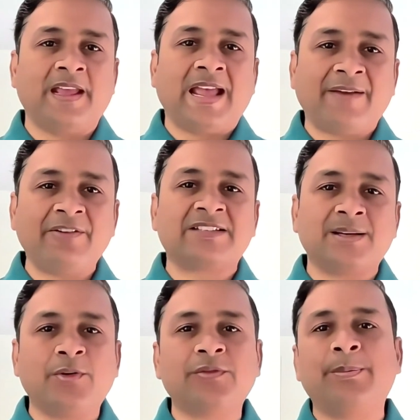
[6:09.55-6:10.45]
Having
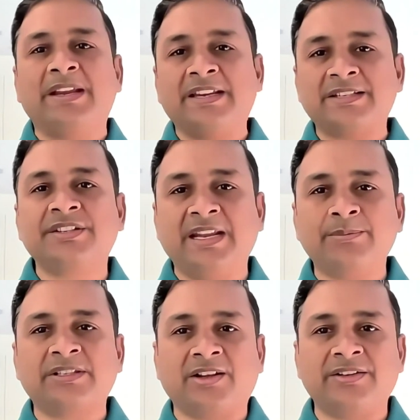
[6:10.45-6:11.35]
some of the biggest
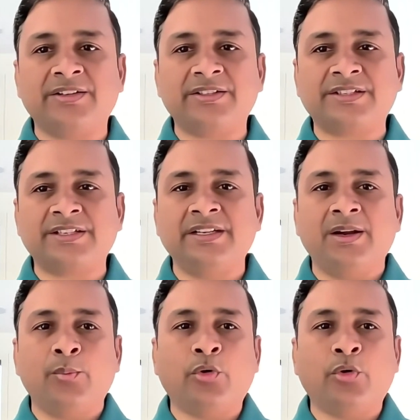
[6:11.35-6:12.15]
names in our industry